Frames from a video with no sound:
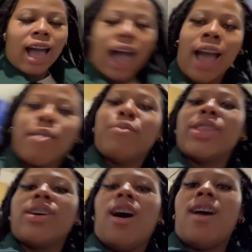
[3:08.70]
I'm
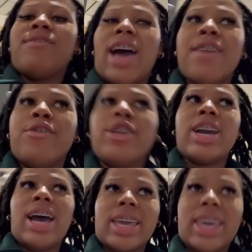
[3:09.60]
with Cov
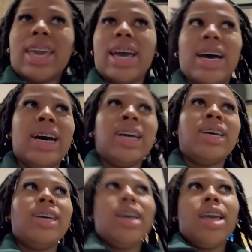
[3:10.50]
Africa here
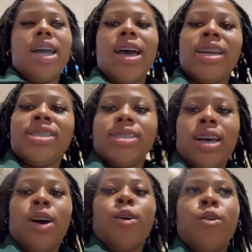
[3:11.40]
at
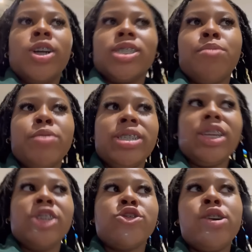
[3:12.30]
Oratombo
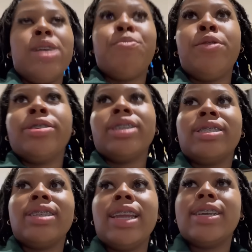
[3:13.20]
International Airport. It's
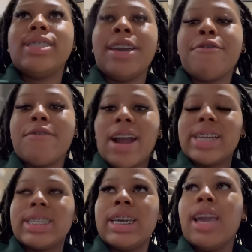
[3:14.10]
the next day,
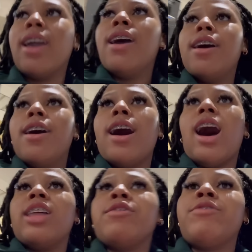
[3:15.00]
Friday,
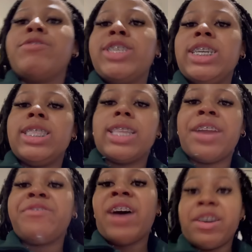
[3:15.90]
the 15th
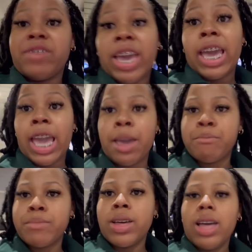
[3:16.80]
at 5
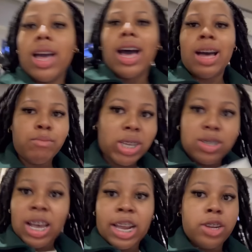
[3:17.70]
a.m. That's
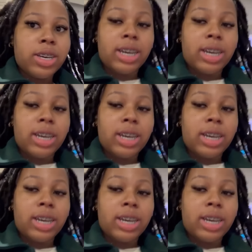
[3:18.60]
why I look